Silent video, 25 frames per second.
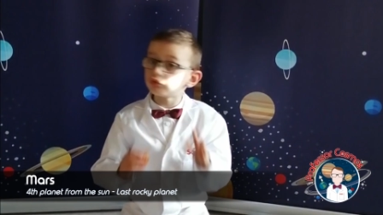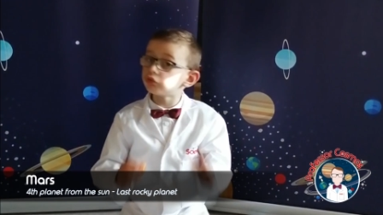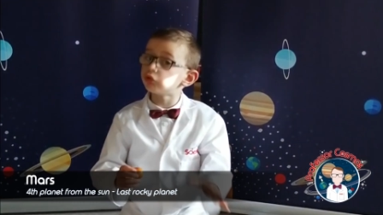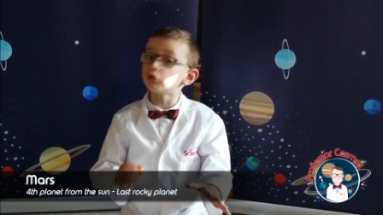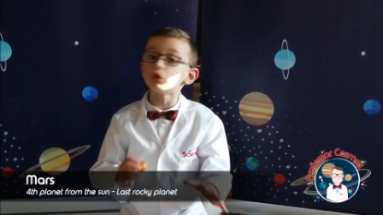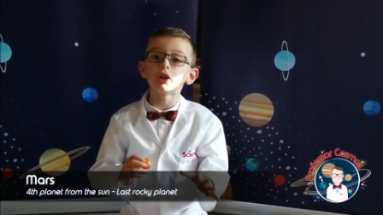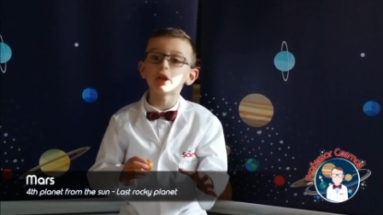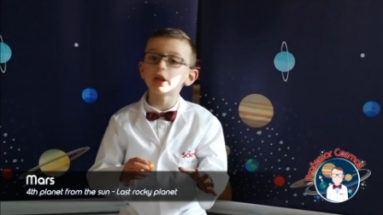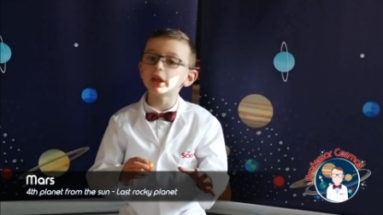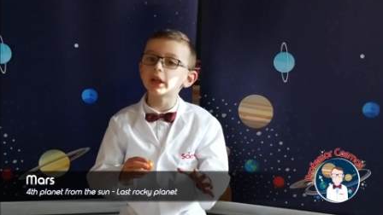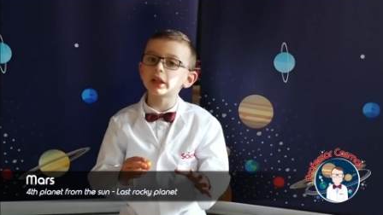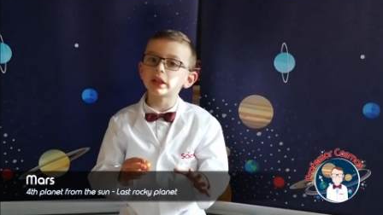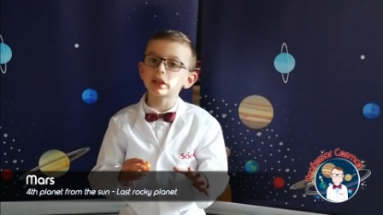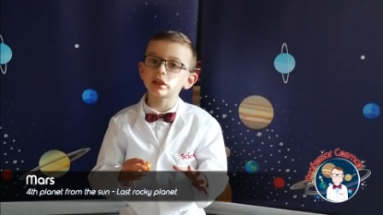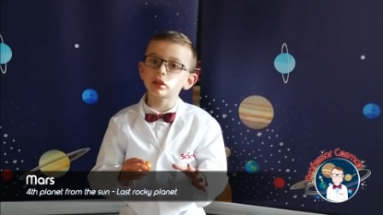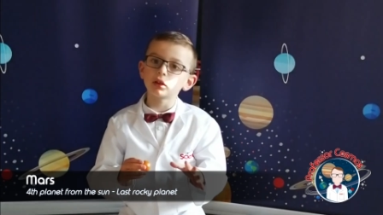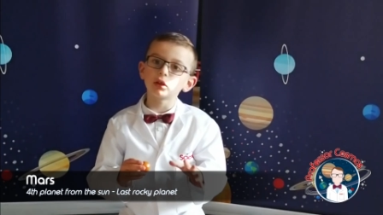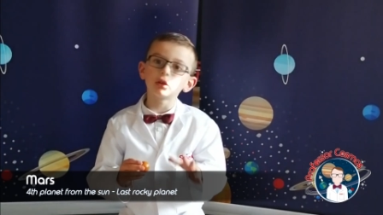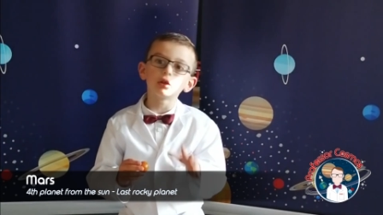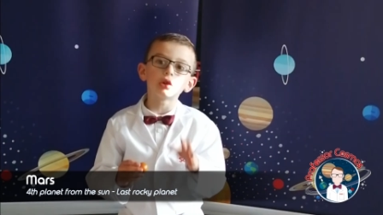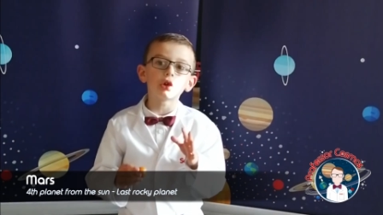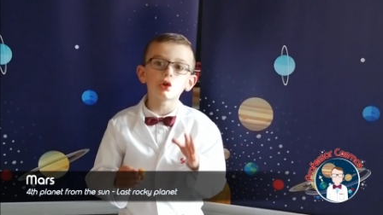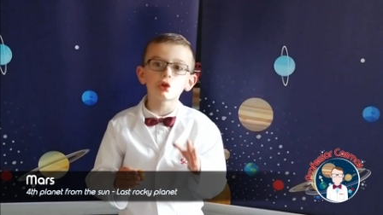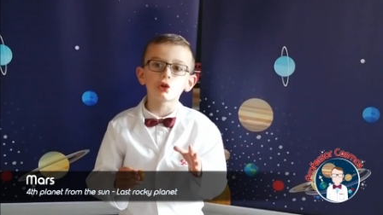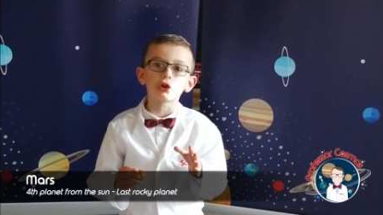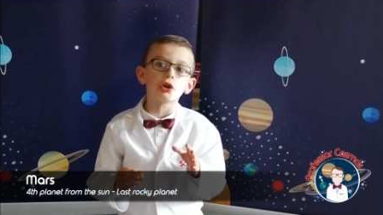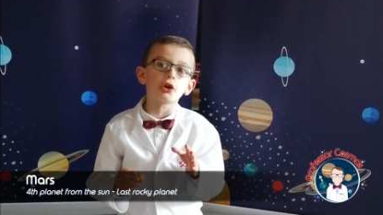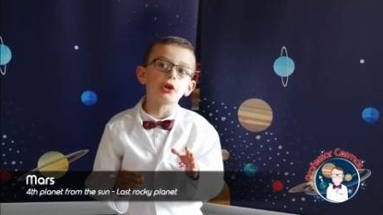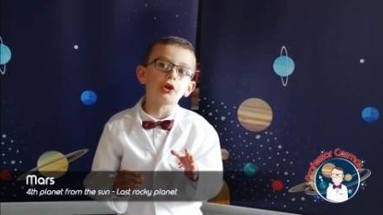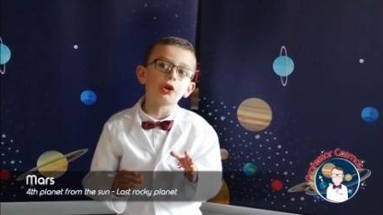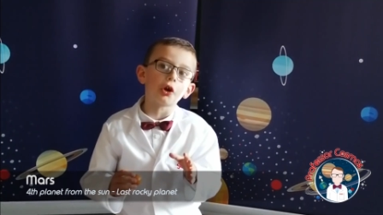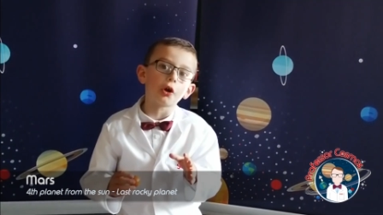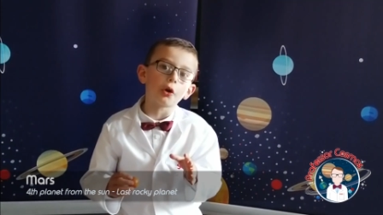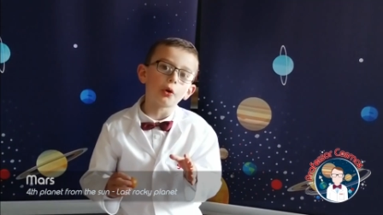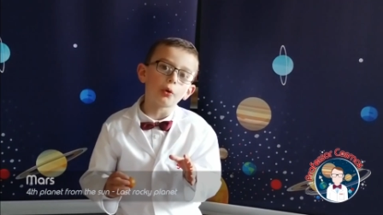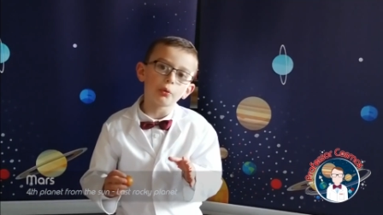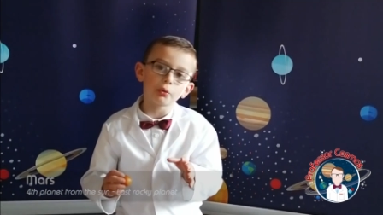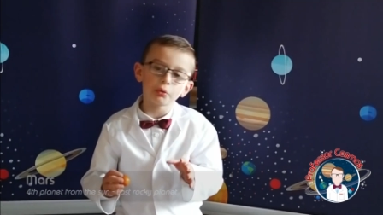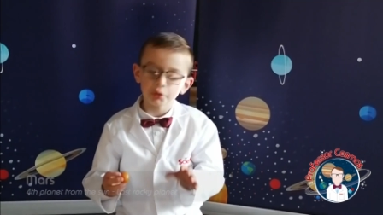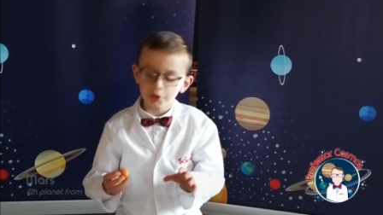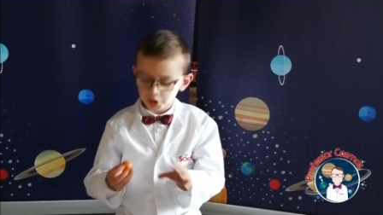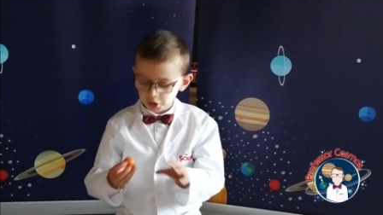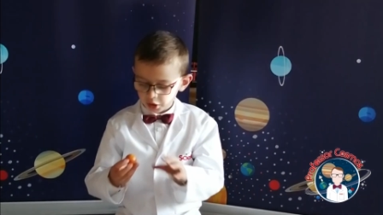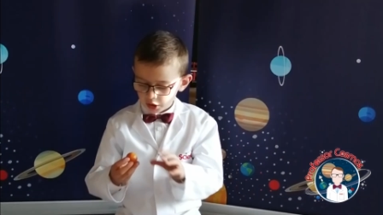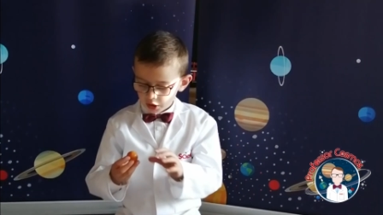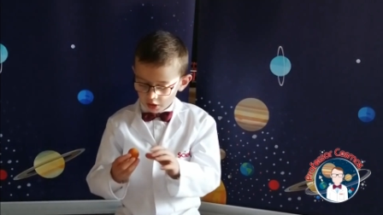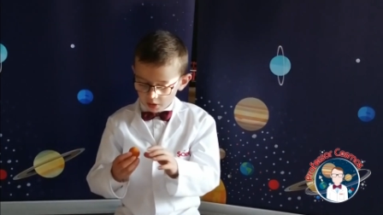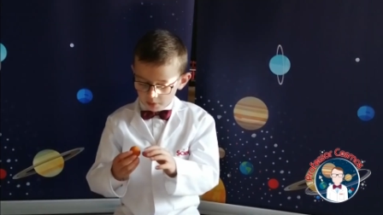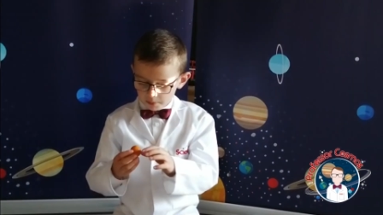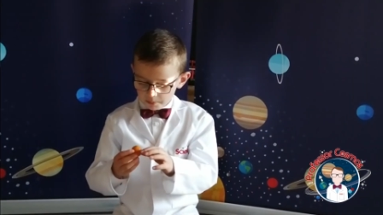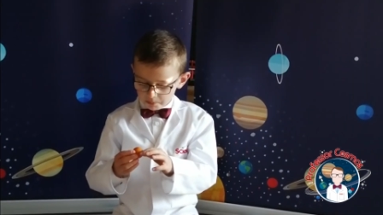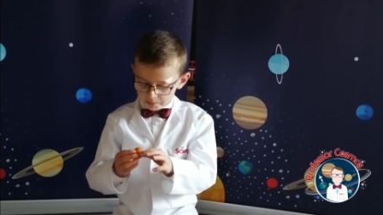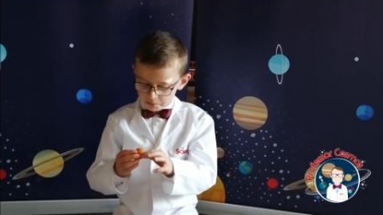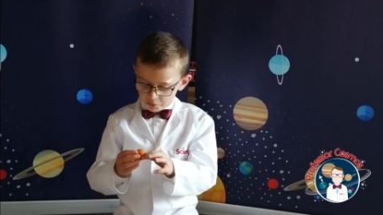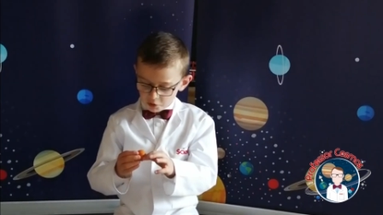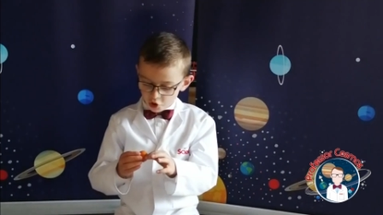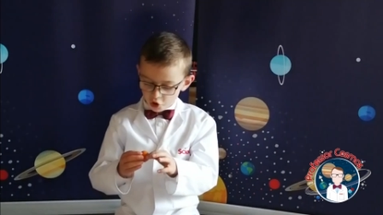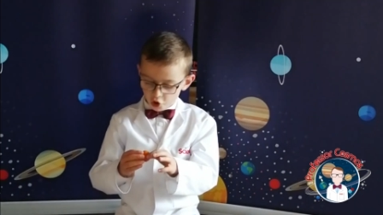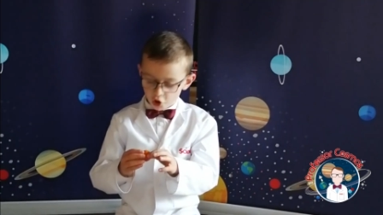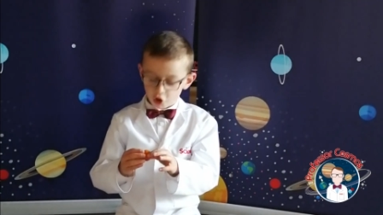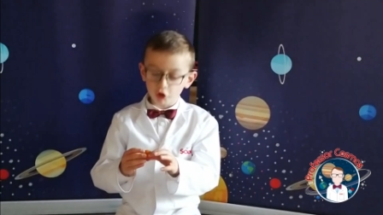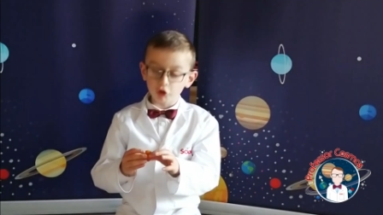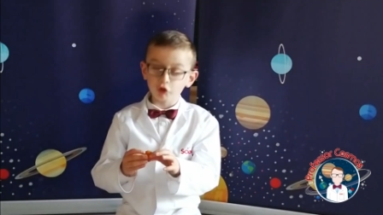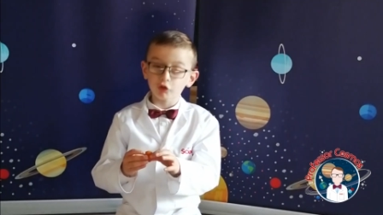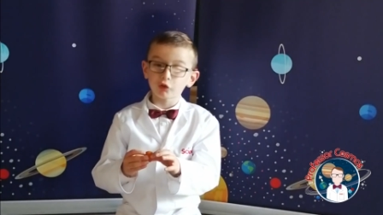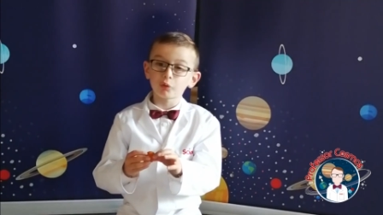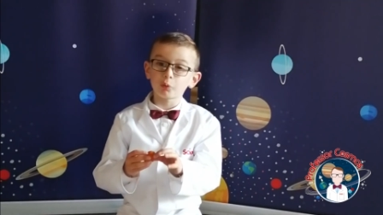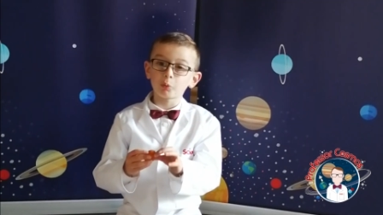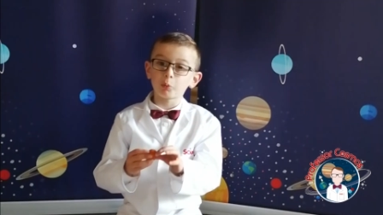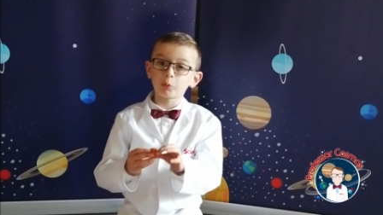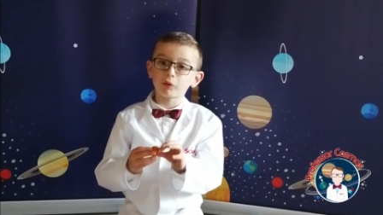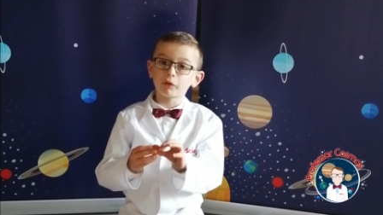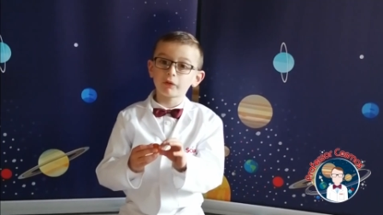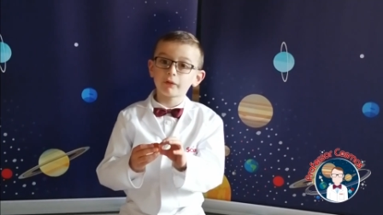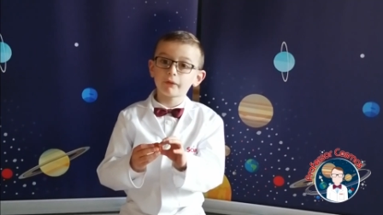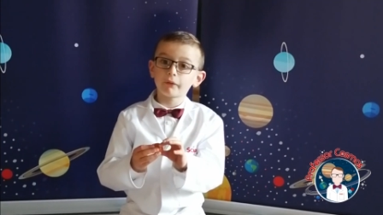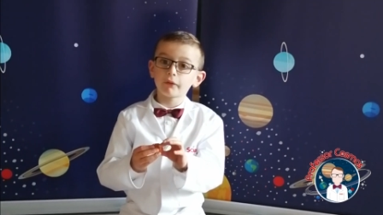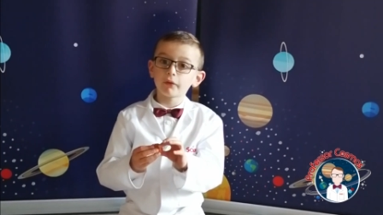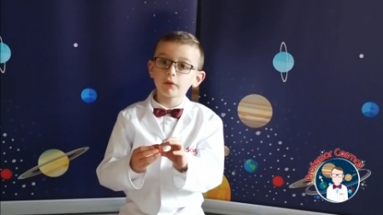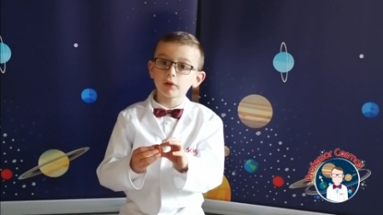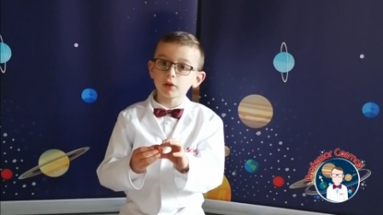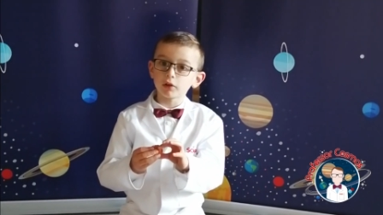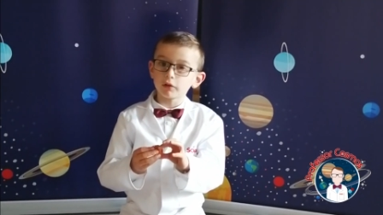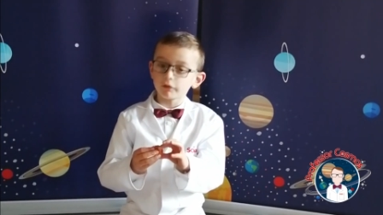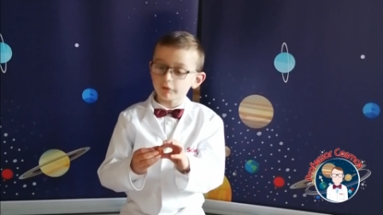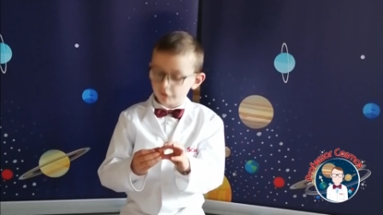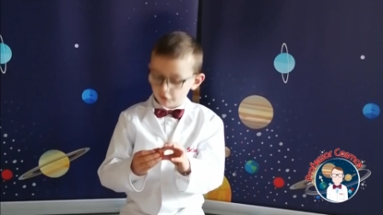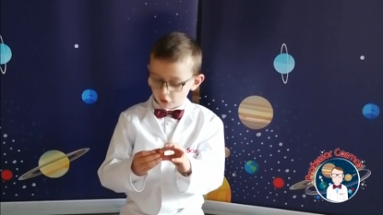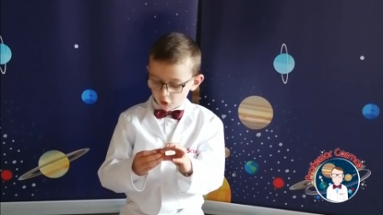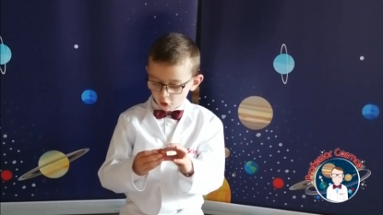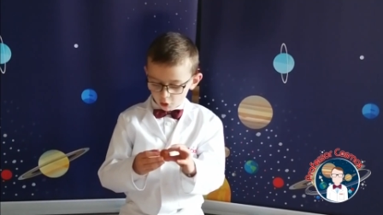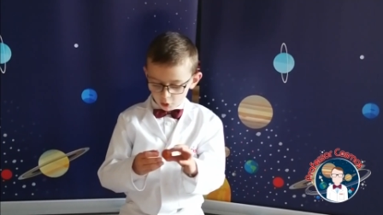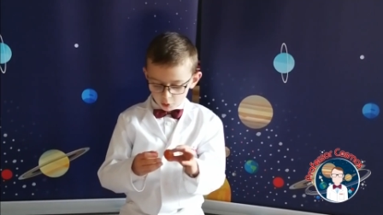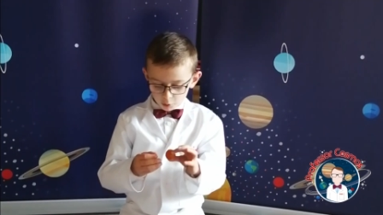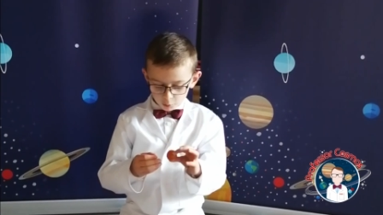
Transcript: really long ago, Mars was full of